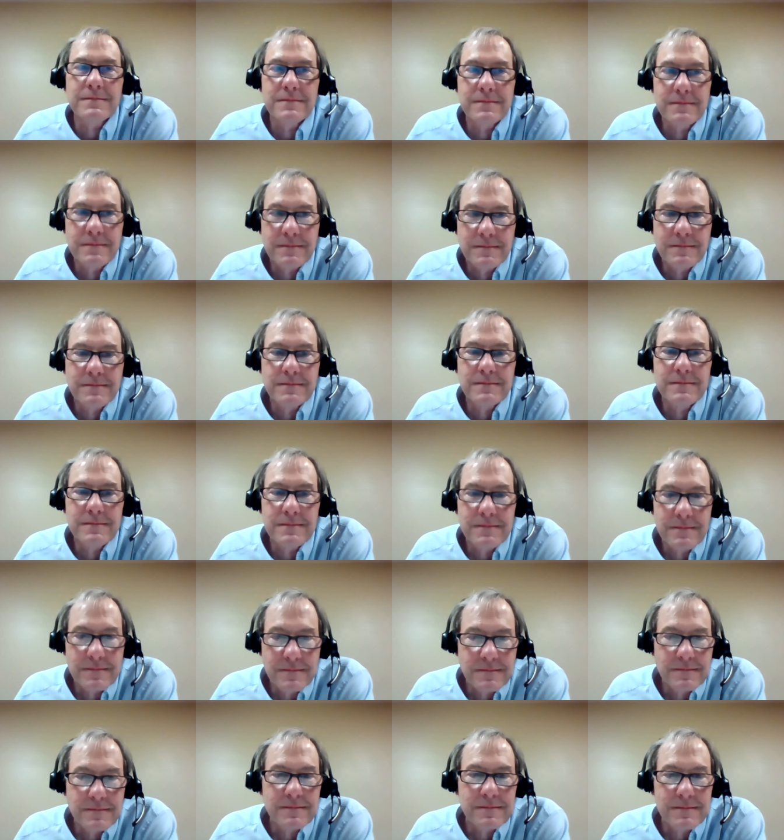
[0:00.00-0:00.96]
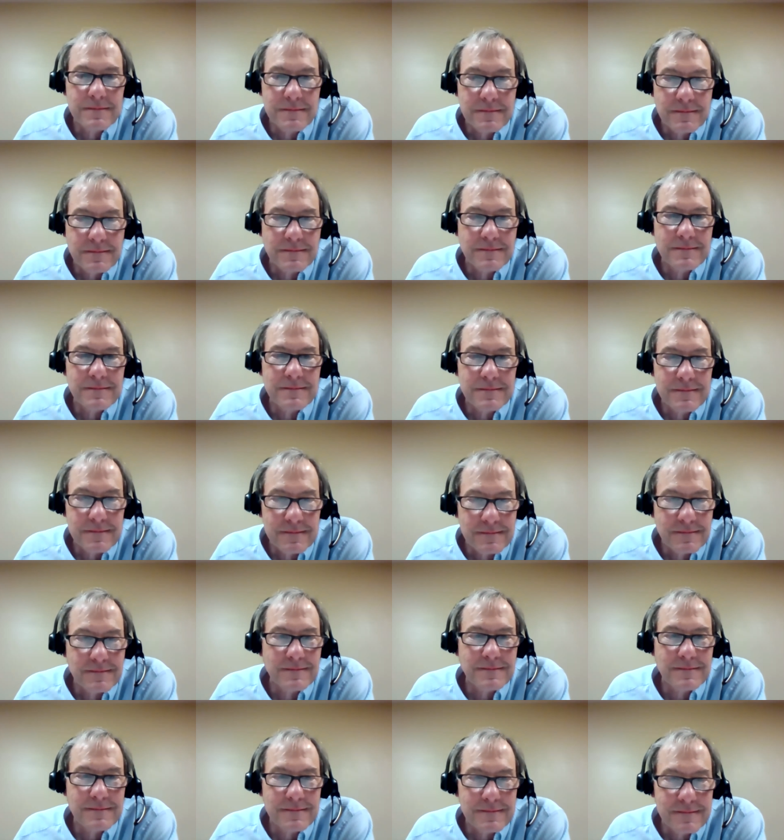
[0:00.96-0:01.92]
you scratch in them, like
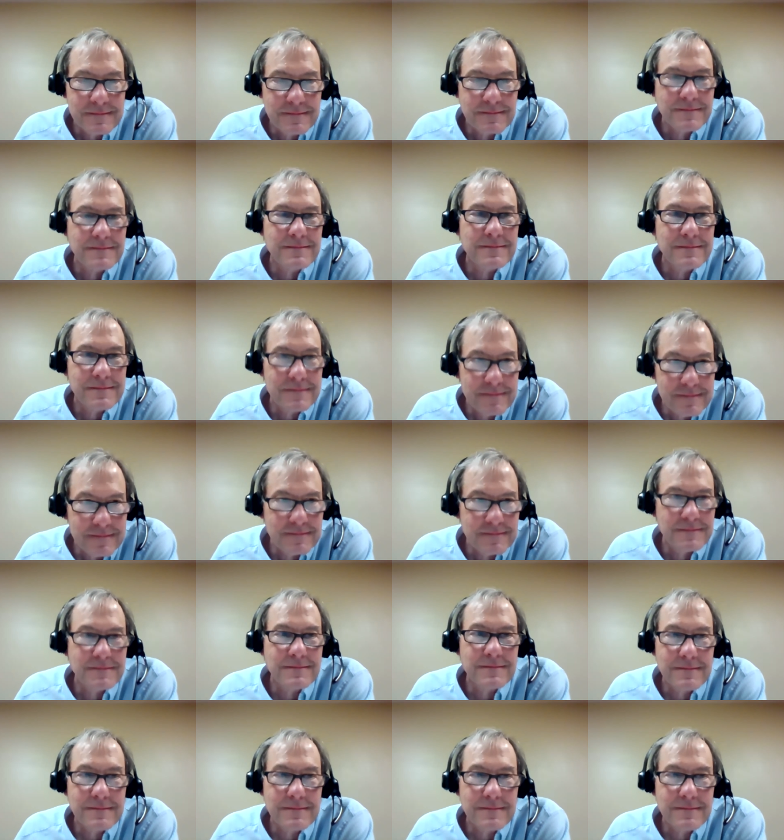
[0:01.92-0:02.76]
either a shape or